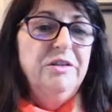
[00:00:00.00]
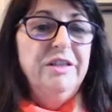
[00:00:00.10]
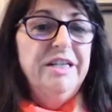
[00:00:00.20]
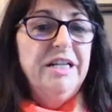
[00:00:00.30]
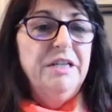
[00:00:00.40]

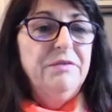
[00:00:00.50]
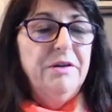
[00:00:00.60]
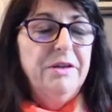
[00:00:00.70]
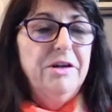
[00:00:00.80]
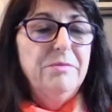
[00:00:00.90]
you take a leaf
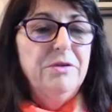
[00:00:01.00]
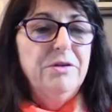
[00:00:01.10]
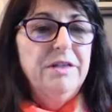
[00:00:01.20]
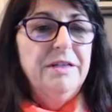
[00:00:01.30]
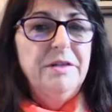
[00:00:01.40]
out of their
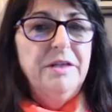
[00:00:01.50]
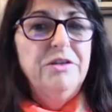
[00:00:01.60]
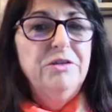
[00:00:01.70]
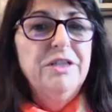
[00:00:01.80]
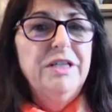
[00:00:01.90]
book, and
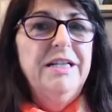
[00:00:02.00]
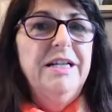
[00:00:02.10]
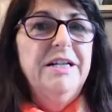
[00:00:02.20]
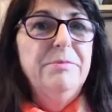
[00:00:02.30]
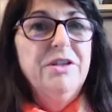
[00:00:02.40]
it's usually
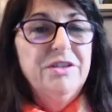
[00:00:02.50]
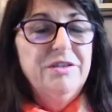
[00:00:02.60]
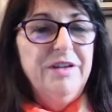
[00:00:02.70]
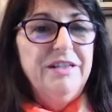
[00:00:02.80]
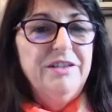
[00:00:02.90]
like a
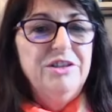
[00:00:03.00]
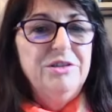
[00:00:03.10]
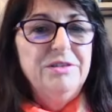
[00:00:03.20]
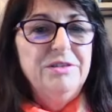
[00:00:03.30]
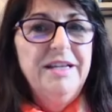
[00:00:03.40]
positive
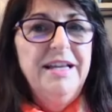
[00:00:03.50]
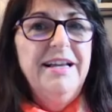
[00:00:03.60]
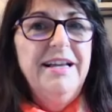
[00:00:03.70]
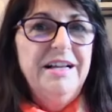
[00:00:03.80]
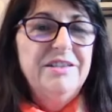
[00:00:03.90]
attitude,
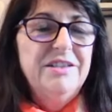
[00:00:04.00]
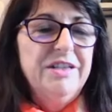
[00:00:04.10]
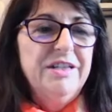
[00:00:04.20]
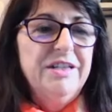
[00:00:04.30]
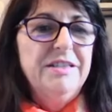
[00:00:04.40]

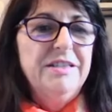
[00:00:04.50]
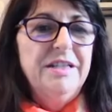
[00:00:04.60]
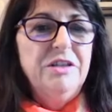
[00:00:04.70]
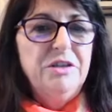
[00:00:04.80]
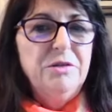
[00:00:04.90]
exercise,
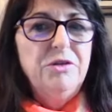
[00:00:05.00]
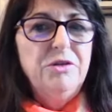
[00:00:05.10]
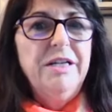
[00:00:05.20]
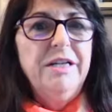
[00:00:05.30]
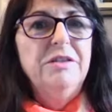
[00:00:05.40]
and
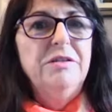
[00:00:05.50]
trying